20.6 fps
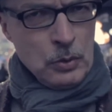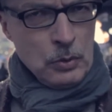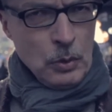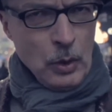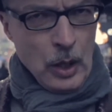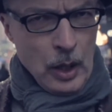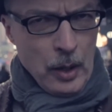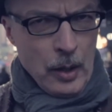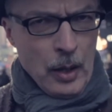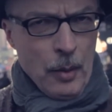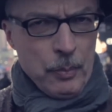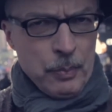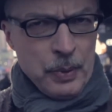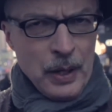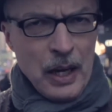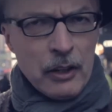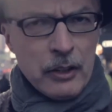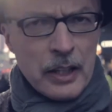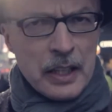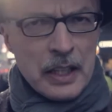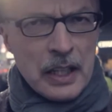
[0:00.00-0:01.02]

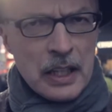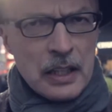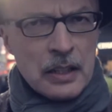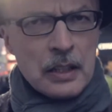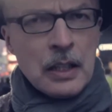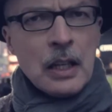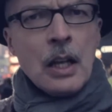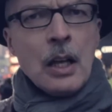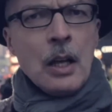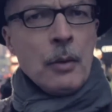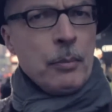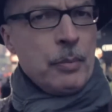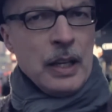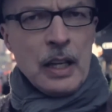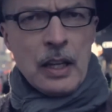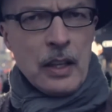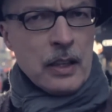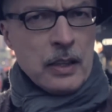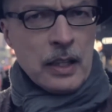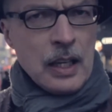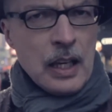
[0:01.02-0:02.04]
appearing in, be
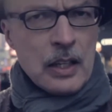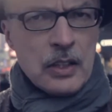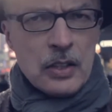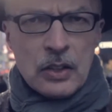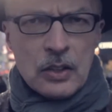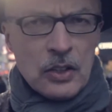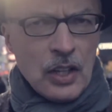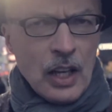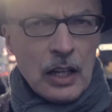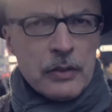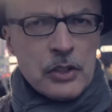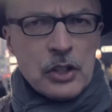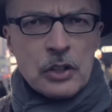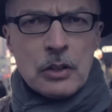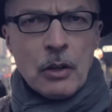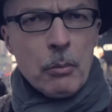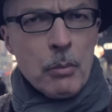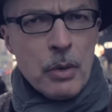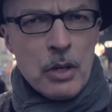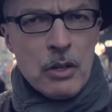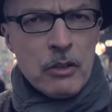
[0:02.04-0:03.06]
it theatre, television,
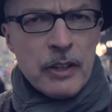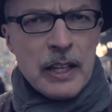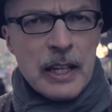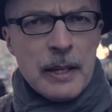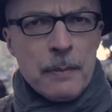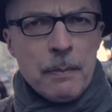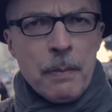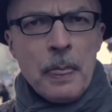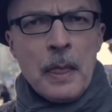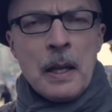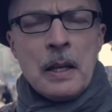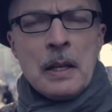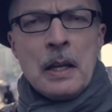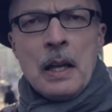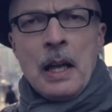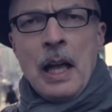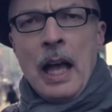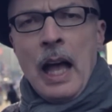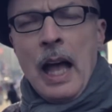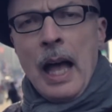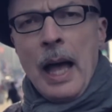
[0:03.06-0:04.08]
or movie.
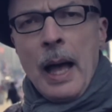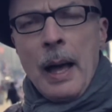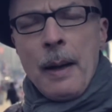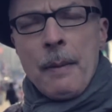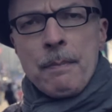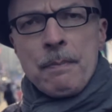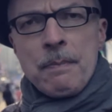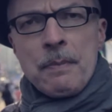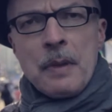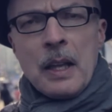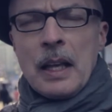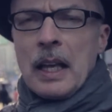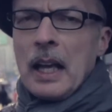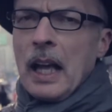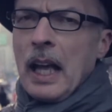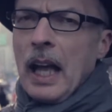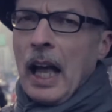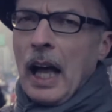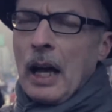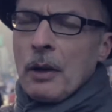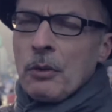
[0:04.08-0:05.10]

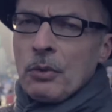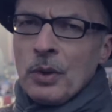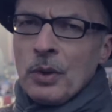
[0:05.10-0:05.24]
I